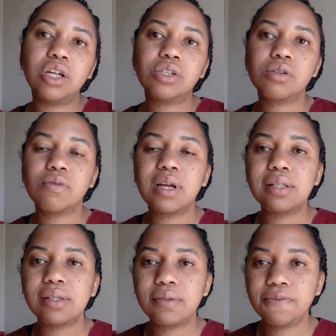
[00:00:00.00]

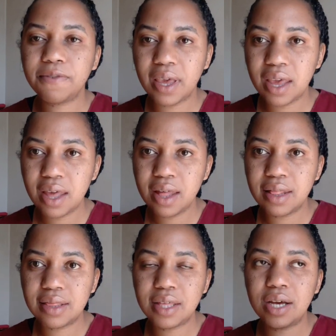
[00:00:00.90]
transfer
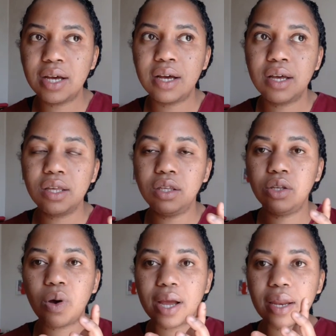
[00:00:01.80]
the
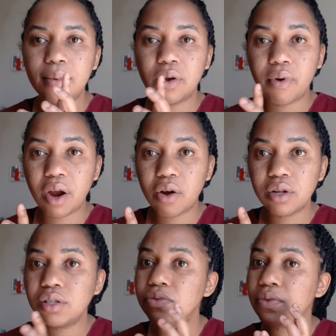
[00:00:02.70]
your academic
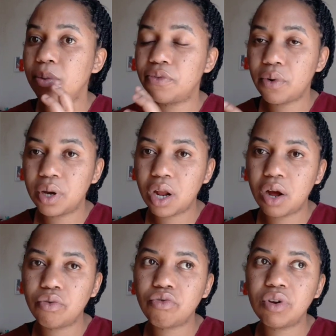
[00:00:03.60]
records from a foreign
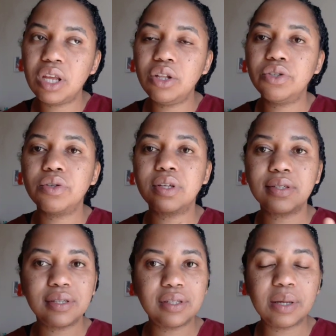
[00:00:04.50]
country into the
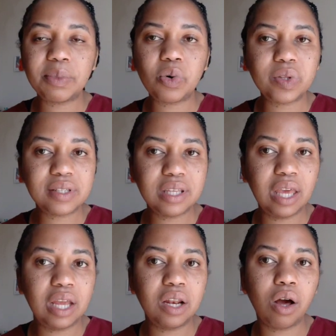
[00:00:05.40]
system or the
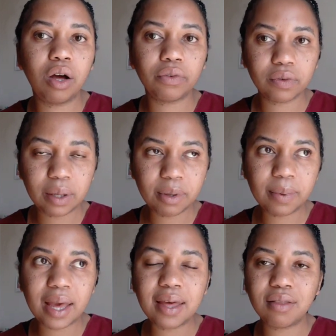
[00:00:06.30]
scale of
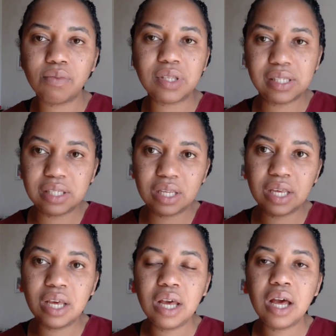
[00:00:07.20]
namibia and then we see
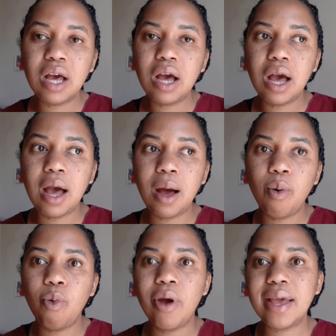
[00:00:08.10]
uh,
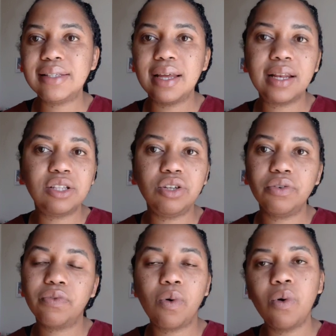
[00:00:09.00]
where exactly do you
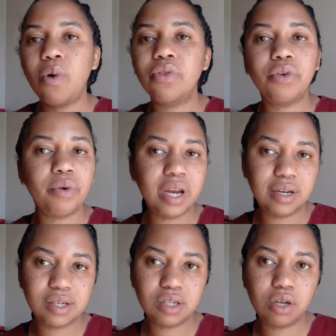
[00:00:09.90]
fall on the
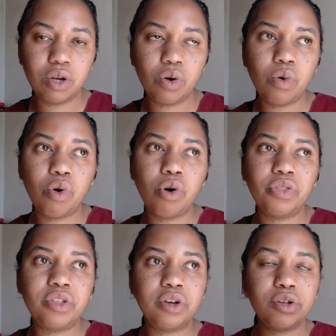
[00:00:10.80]
rate you know on
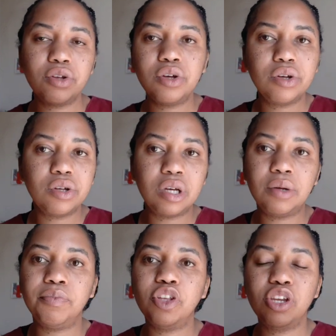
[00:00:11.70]
the
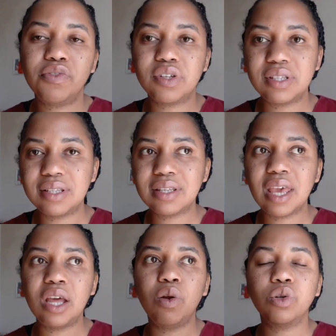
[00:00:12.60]
um, university
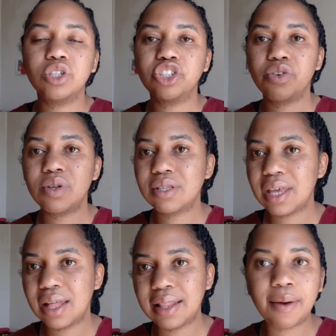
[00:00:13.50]
scale or tertiary
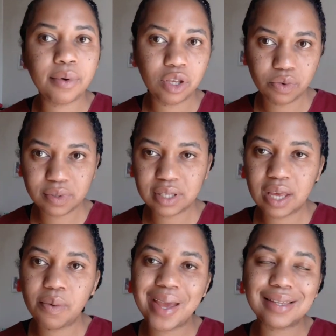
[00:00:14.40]
scale that we use
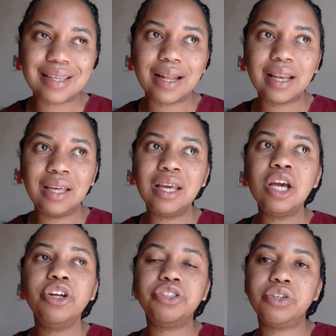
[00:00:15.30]
here? Where exactly
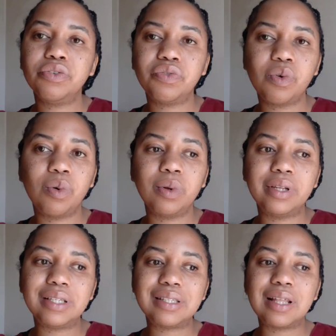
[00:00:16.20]
do you fall?
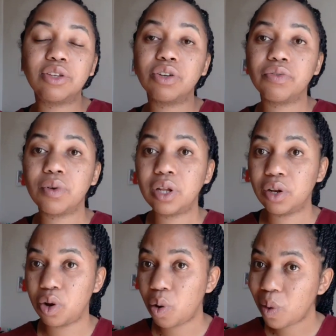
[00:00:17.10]
Is it that you're falling
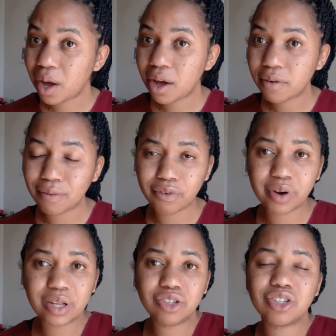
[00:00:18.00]
lower,
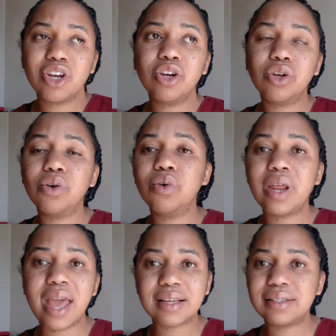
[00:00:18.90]
average, good,
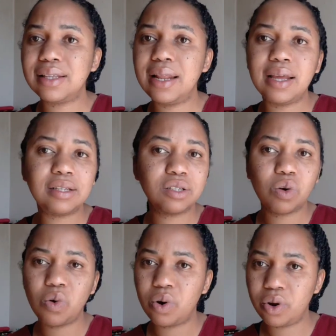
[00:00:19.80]
excellent,
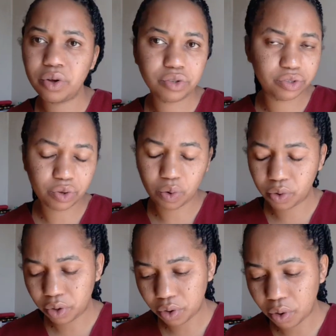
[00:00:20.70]
or so,
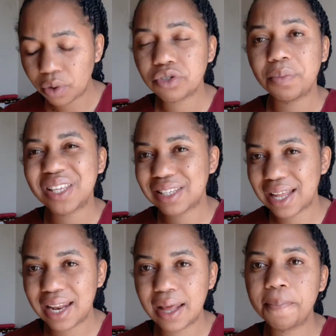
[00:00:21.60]
you know? So
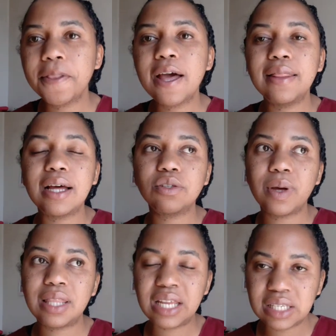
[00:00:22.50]
basically, that's
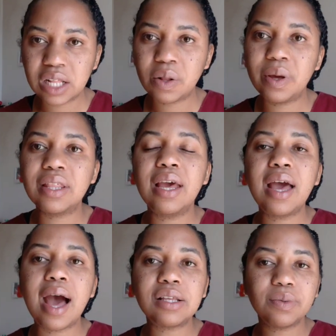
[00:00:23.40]
what they deal with.
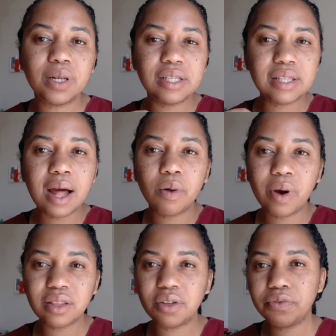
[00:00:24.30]
As well as I'll
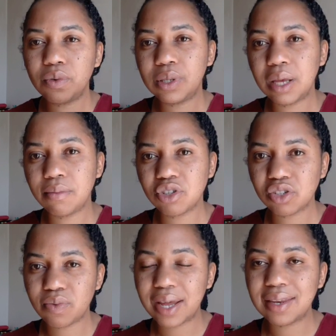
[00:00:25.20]
write the full name
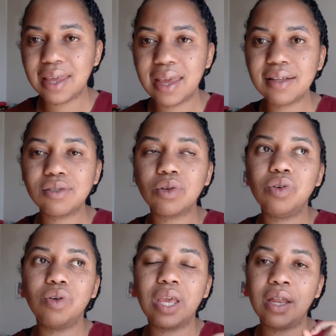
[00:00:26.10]
just right here so
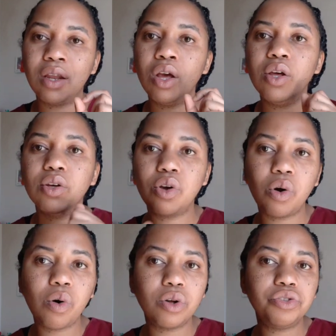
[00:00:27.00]
you can
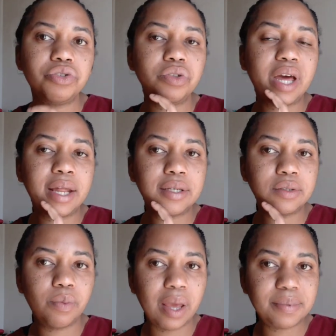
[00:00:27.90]
go onto that
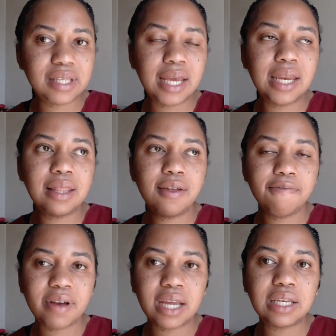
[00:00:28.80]
website and then
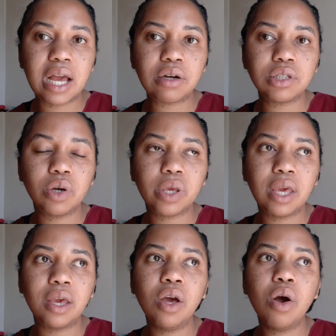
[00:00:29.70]
find out,
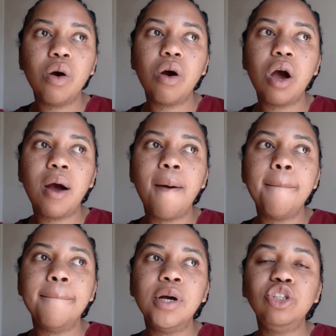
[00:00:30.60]
okay,
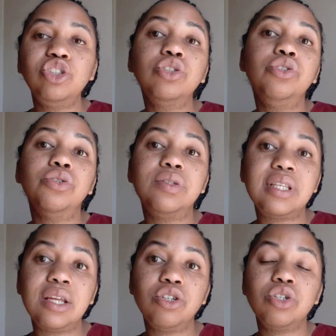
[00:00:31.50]
um, should you
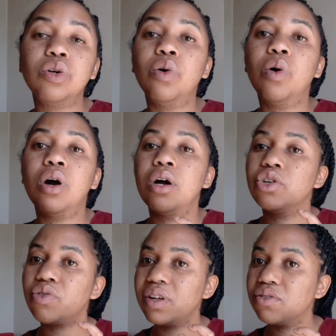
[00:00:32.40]
send your
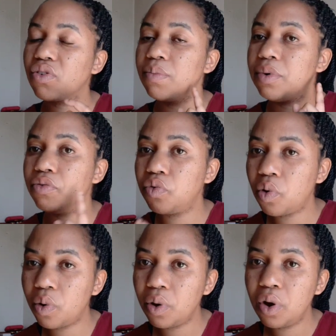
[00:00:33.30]
transcript
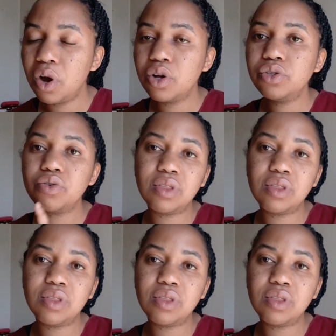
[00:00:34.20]
before to